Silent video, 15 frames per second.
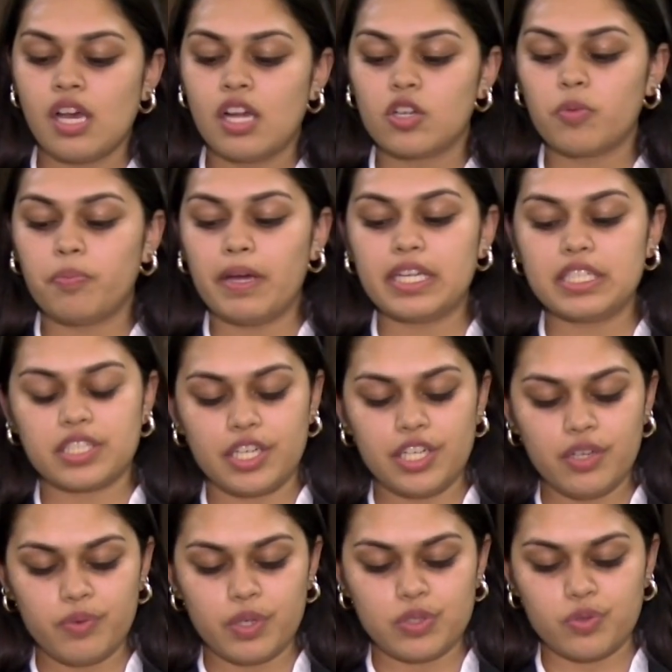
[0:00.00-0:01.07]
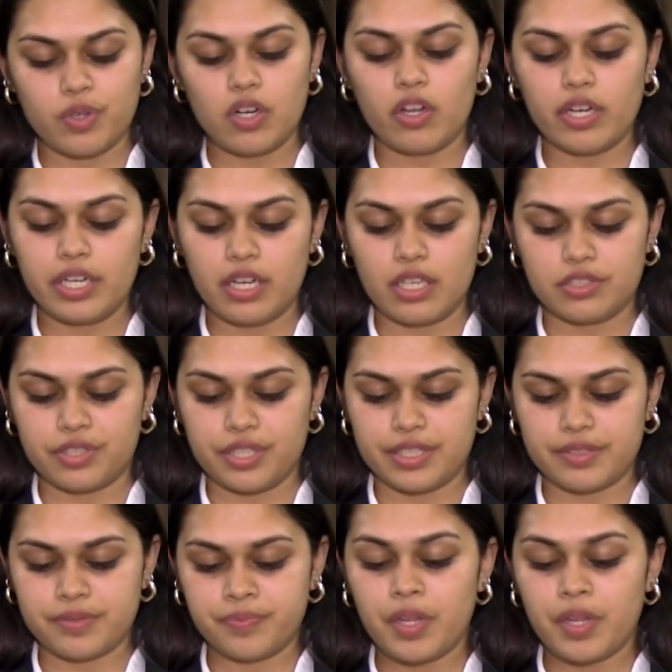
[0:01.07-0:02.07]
to punish individuals or industries